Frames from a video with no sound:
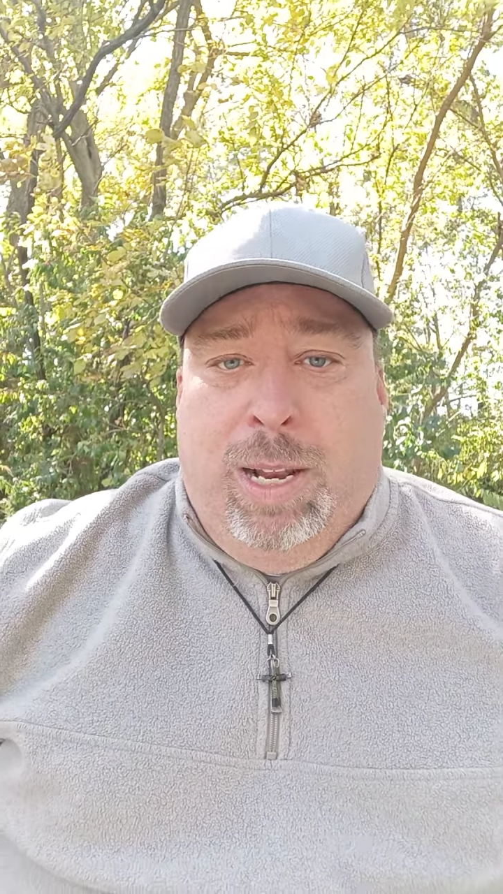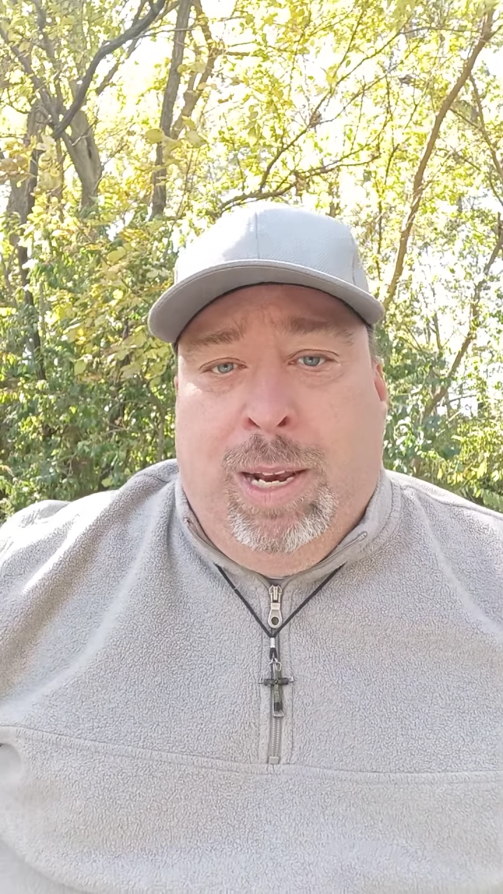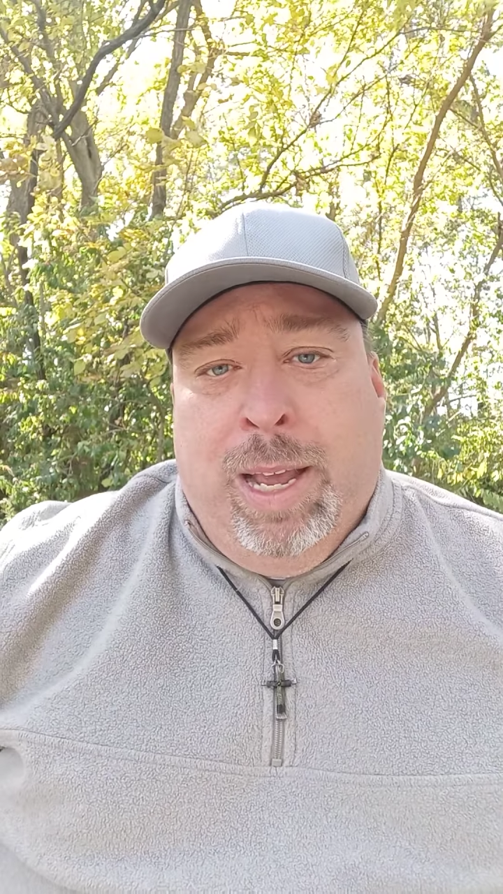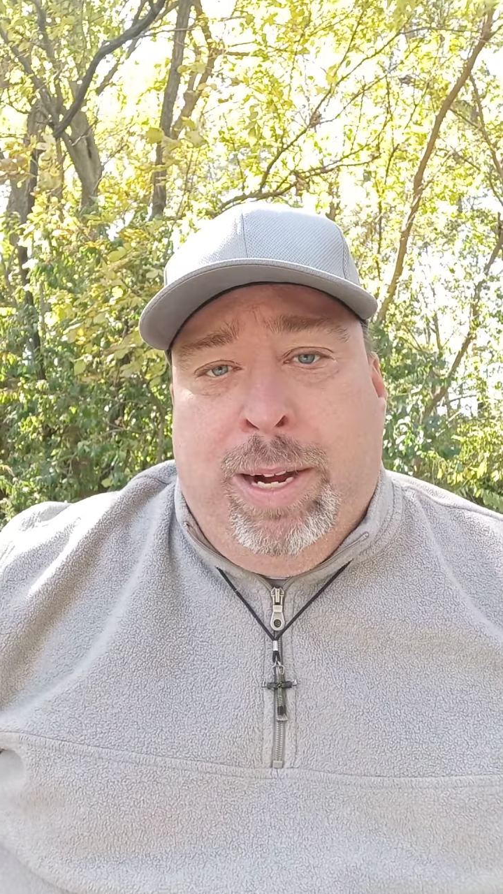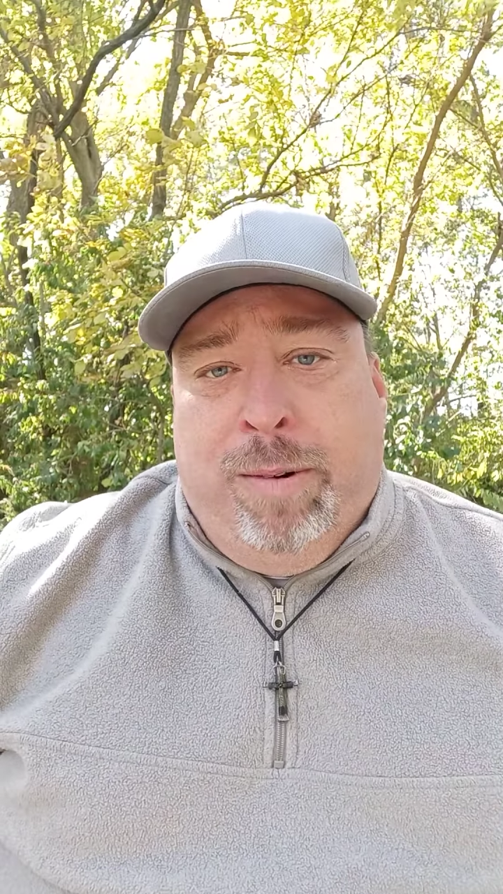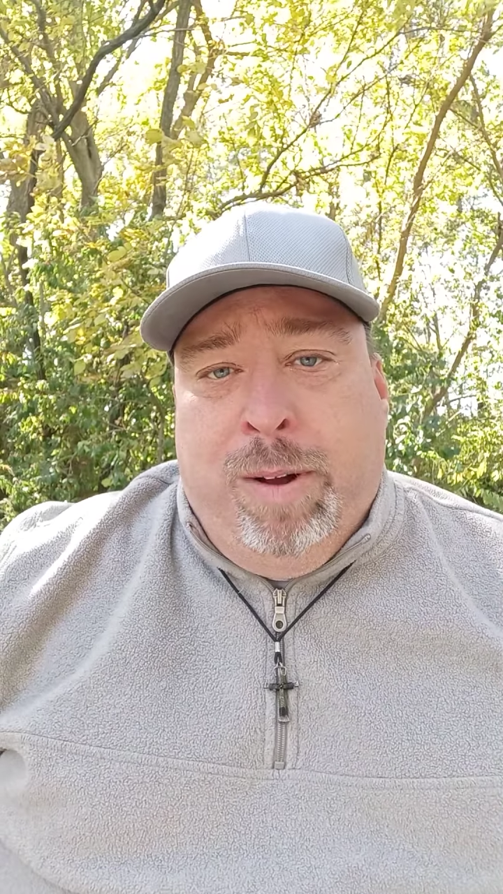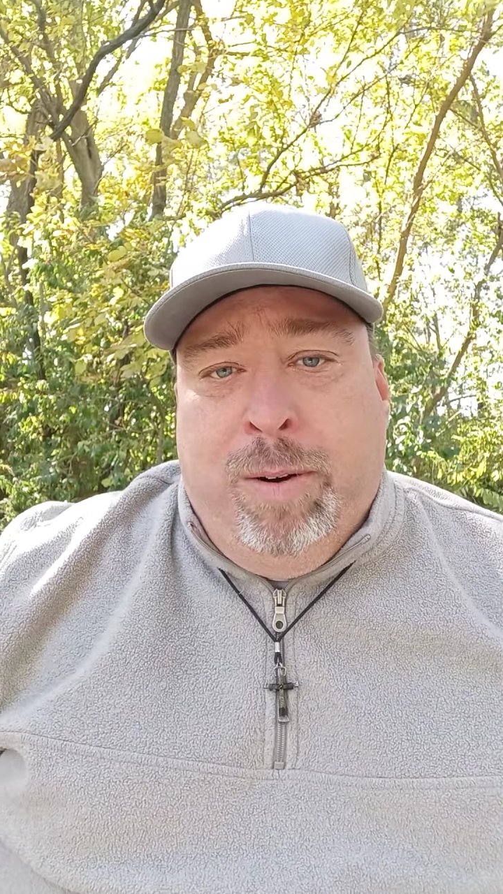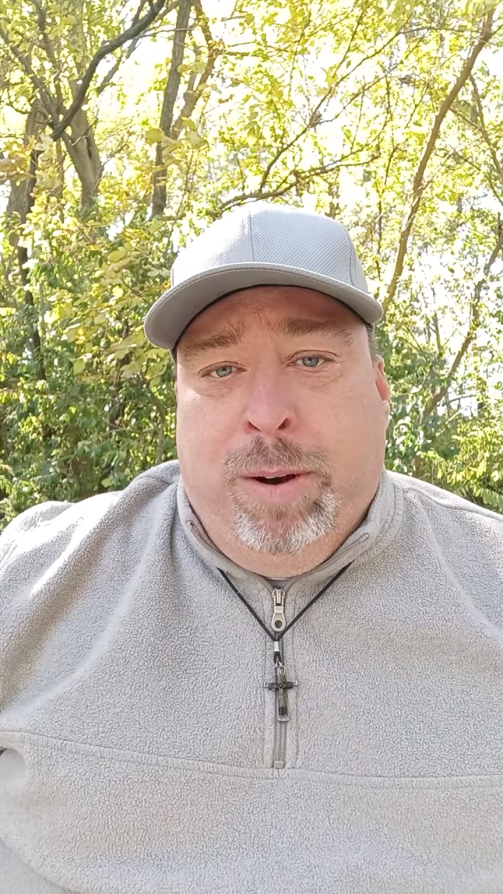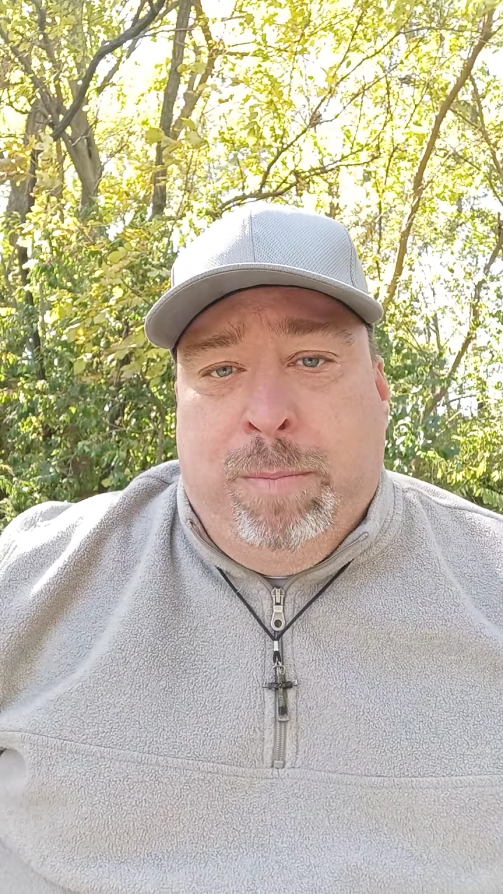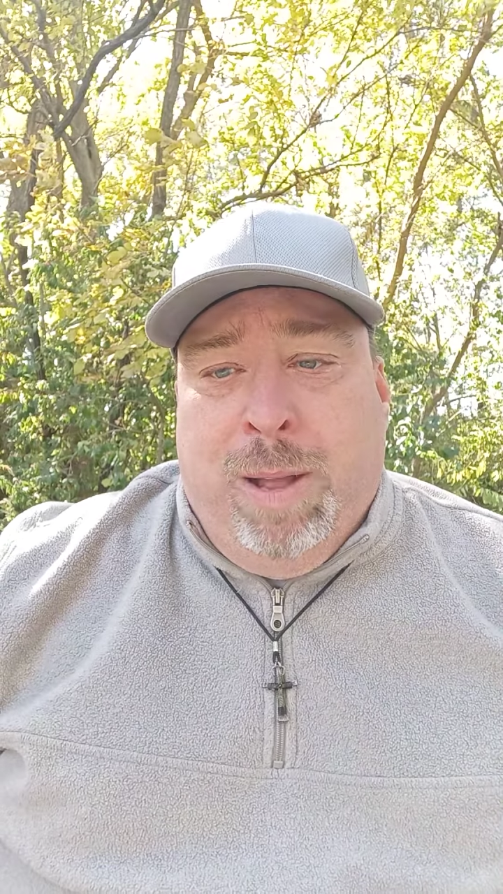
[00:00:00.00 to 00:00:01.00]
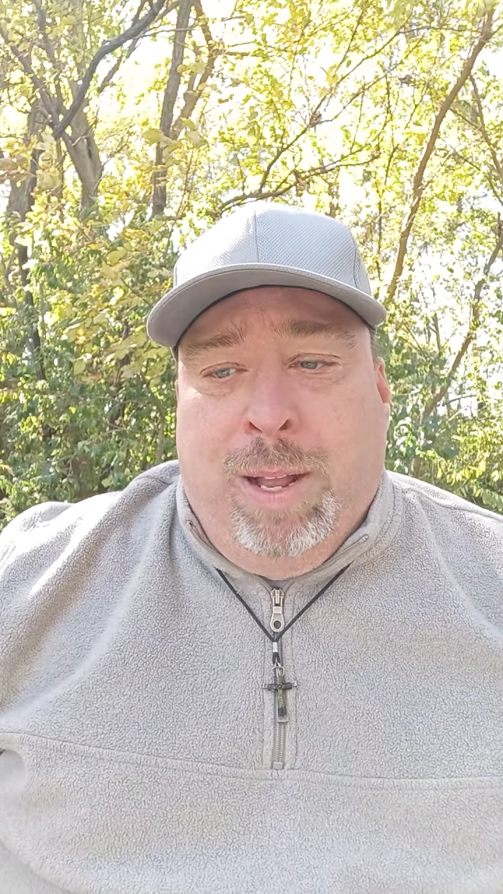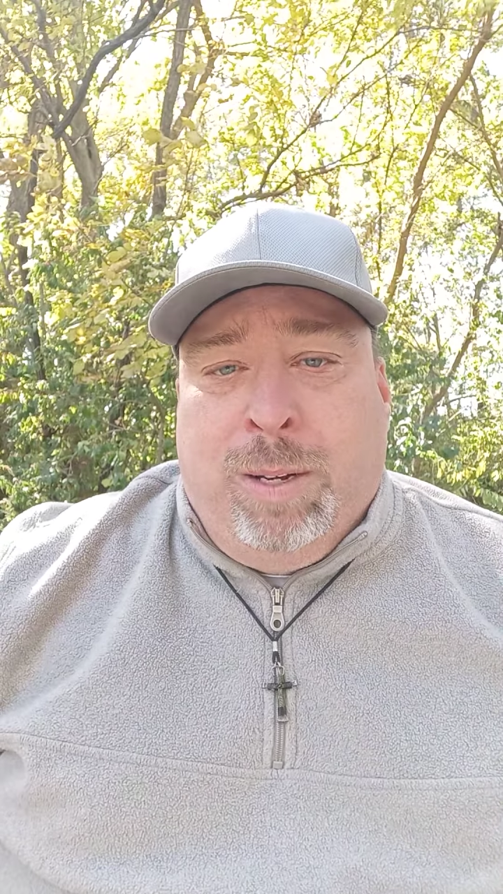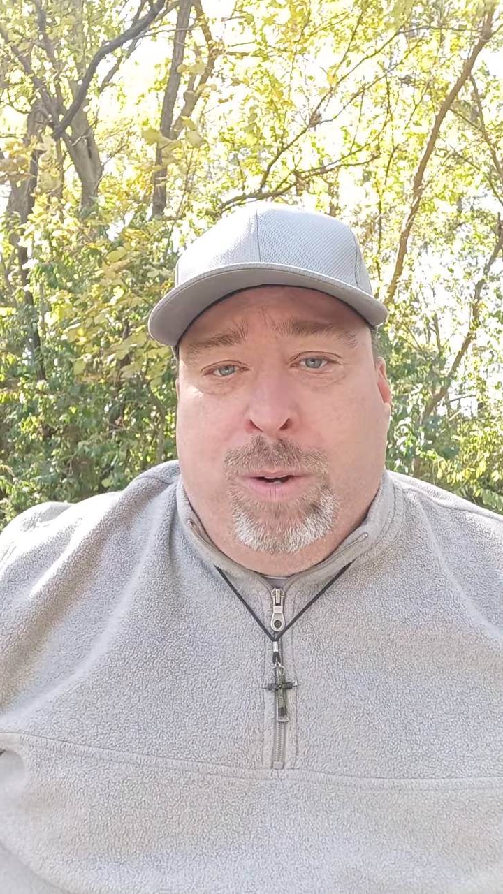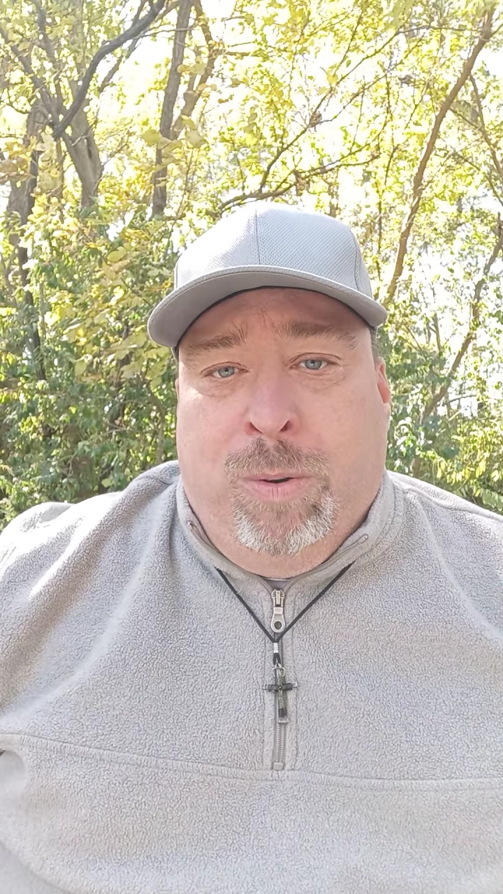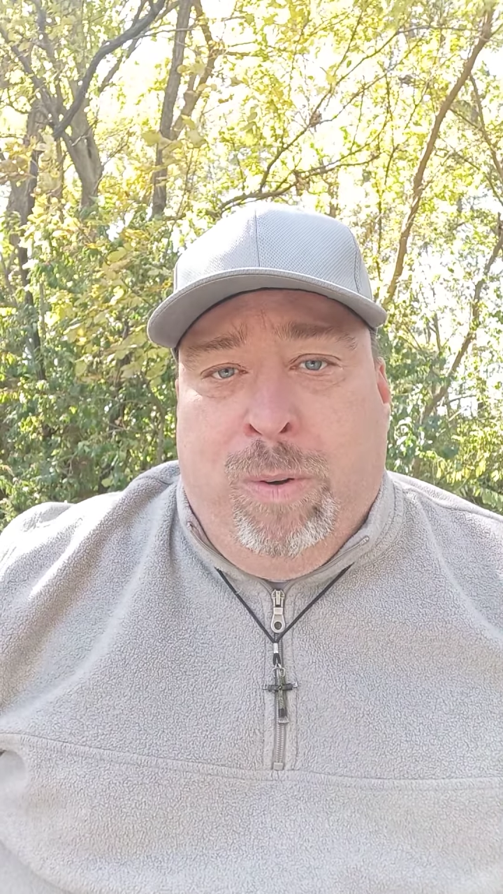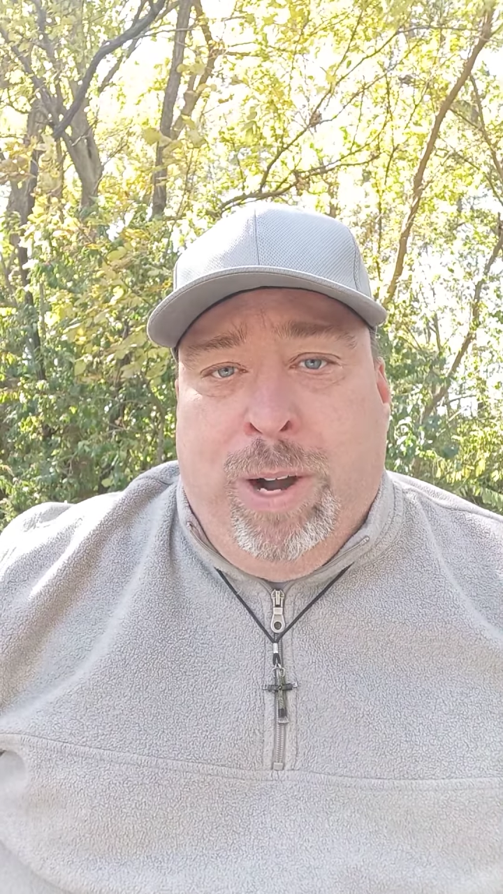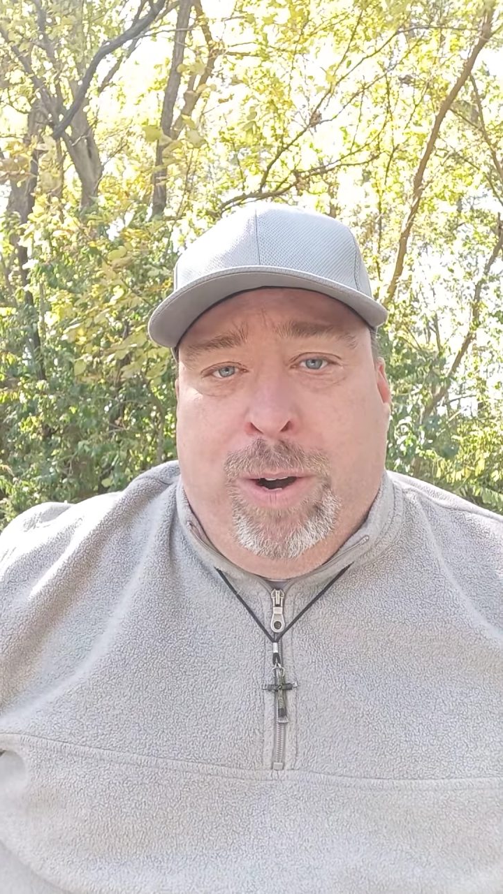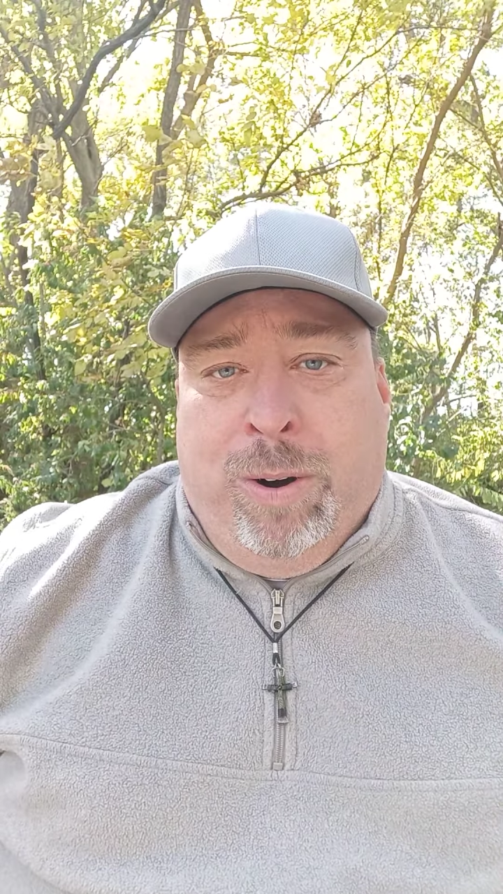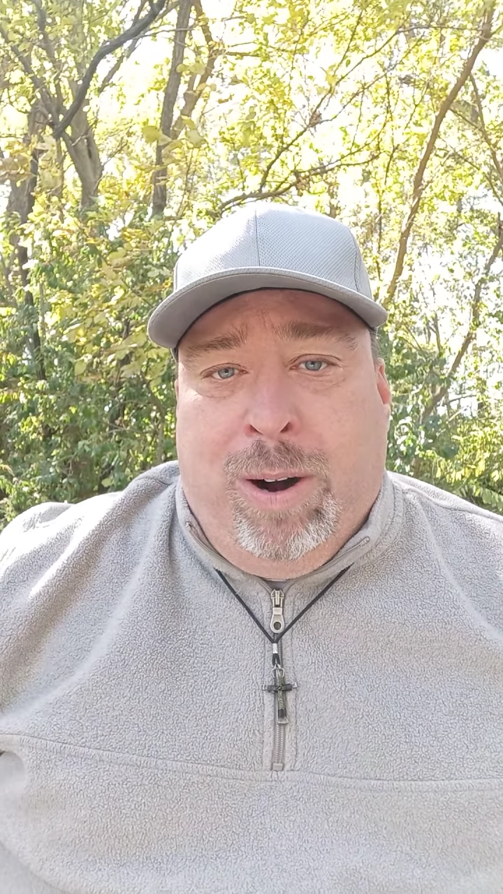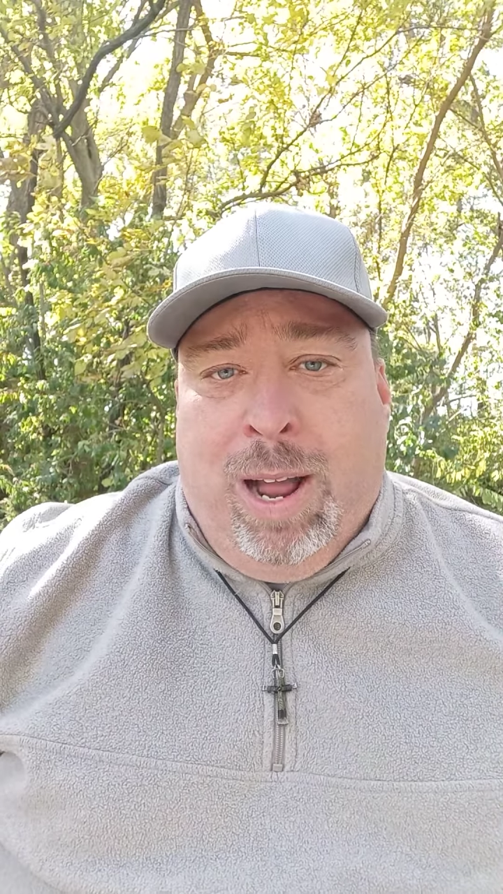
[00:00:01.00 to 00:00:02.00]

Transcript: later on in my career,